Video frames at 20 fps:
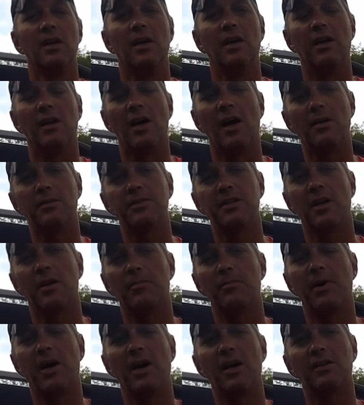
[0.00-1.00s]
and I was
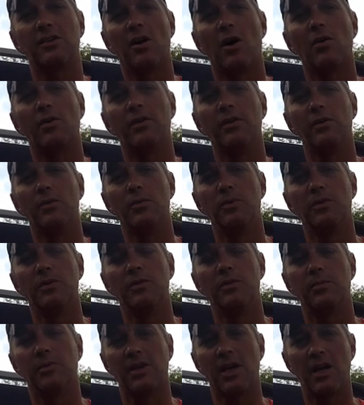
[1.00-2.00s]
out back talking to one of
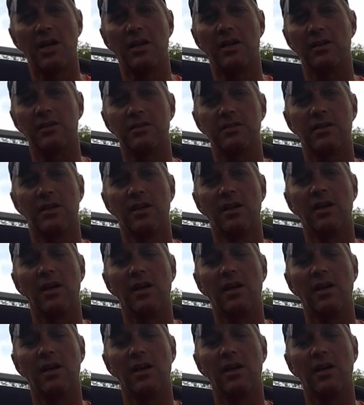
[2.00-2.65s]
the mechanics,